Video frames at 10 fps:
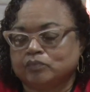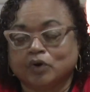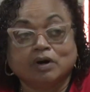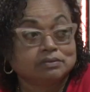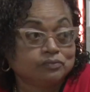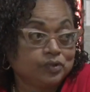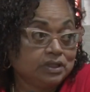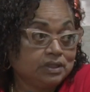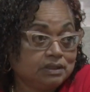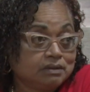what
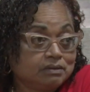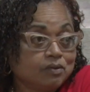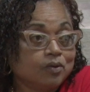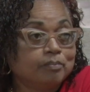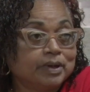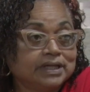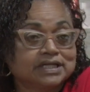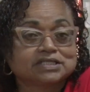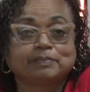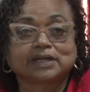we hope and
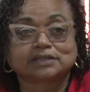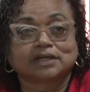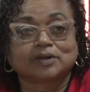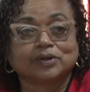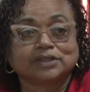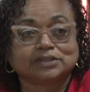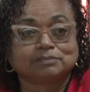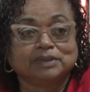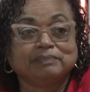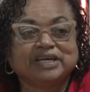expect are going to
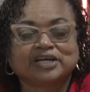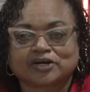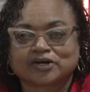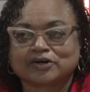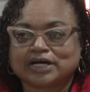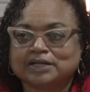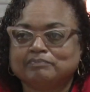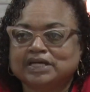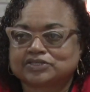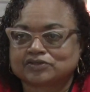be bigger and
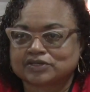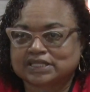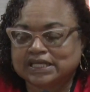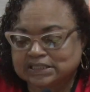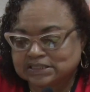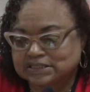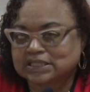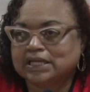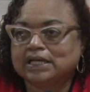better things.